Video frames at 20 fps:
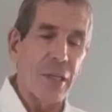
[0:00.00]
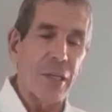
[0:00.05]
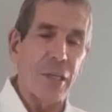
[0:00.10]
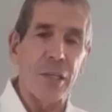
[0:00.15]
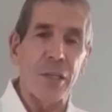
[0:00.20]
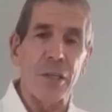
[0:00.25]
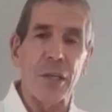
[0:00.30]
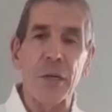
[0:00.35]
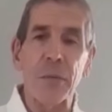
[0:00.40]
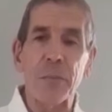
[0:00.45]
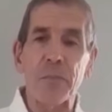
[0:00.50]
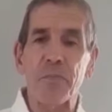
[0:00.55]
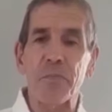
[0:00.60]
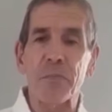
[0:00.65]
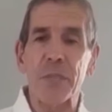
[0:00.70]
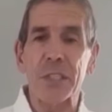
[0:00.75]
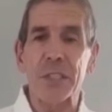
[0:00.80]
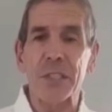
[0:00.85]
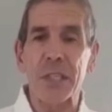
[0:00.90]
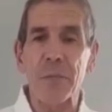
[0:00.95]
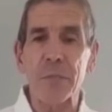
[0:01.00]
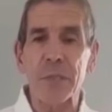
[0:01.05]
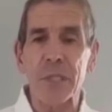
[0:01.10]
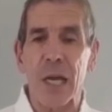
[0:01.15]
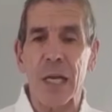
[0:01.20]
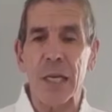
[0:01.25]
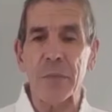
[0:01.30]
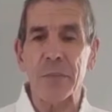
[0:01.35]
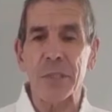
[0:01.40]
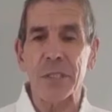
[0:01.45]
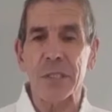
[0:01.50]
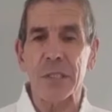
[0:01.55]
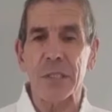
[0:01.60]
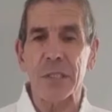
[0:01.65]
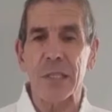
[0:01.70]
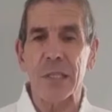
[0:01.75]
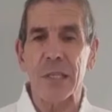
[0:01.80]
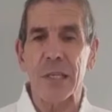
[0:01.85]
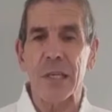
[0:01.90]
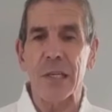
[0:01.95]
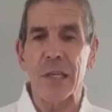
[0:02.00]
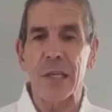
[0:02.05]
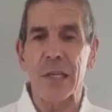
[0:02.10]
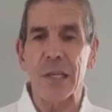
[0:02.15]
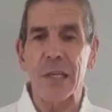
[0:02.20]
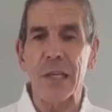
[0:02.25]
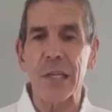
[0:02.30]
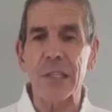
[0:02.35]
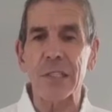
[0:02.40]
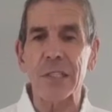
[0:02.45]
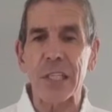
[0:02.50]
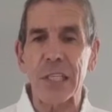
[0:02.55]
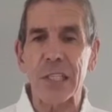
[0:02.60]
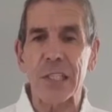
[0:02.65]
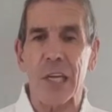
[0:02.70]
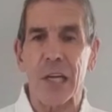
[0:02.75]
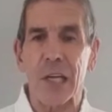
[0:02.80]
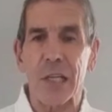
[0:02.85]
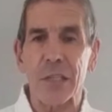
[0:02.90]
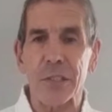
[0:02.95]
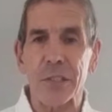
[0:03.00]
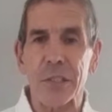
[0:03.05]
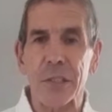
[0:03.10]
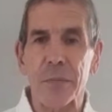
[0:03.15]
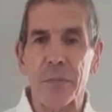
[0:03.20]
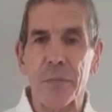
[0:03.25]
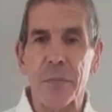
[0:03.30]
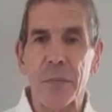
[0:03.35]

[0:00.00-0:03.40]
You know, sometimes little details